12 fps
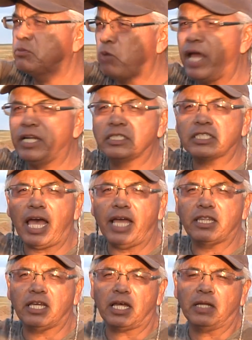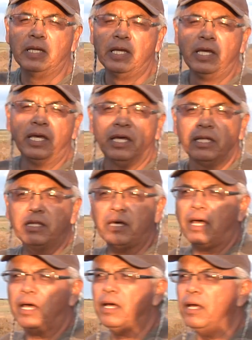right inside the
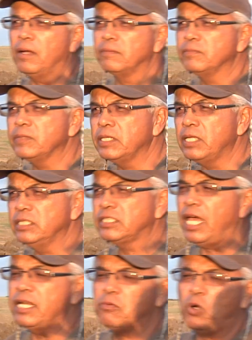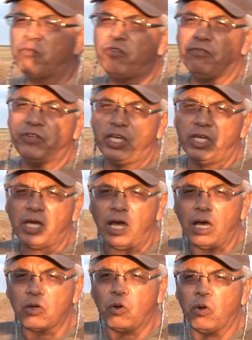150
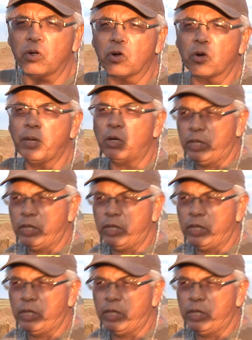corridor, but